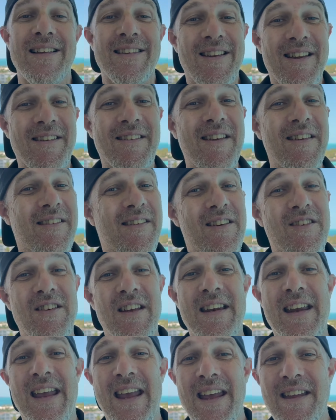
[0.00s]
This
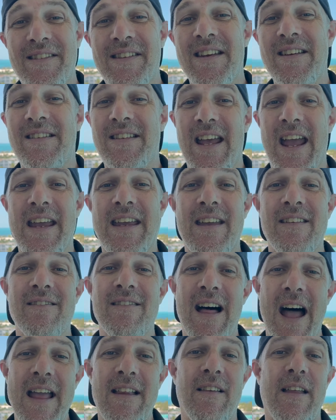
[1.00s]
decision isn't taken
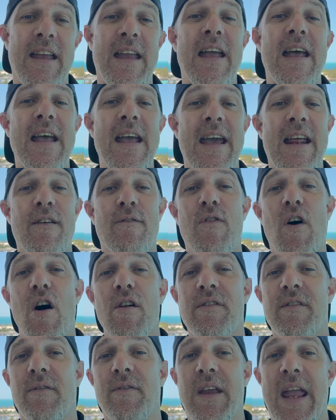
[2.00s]
lightly. It
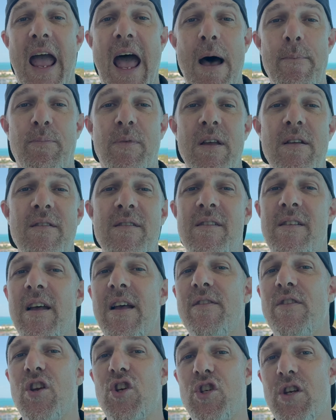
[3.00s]
involves the captains,
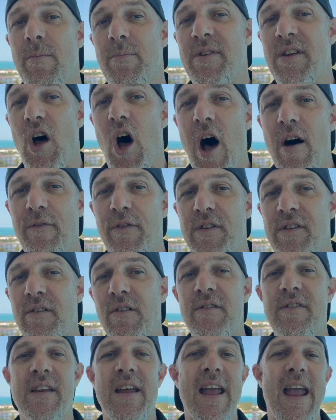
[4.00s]
the ship's
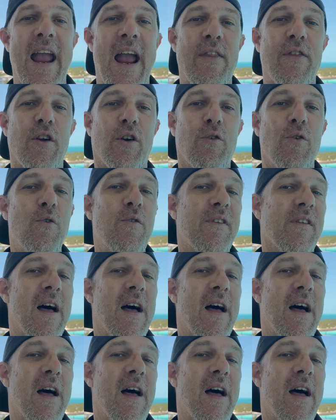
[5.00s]
officers, and the cruise